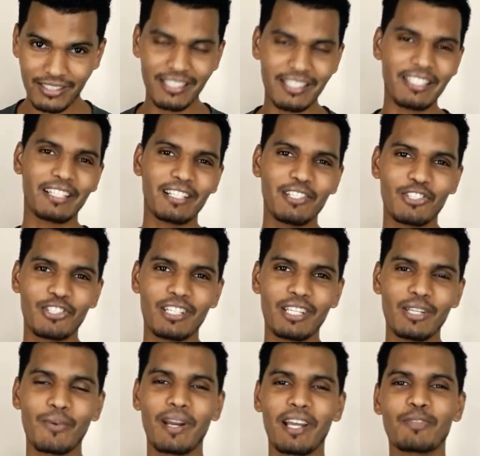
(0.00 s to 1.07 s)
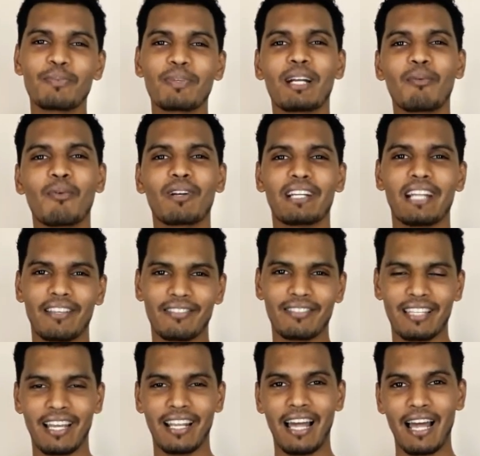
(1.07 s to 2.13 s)
The Legal Journey, where I speak about
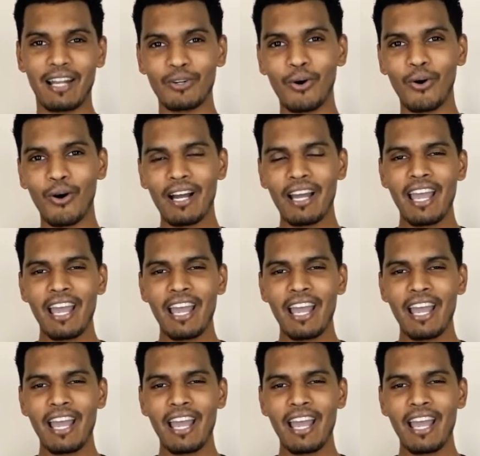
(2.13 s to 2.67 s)
lifestyle and law.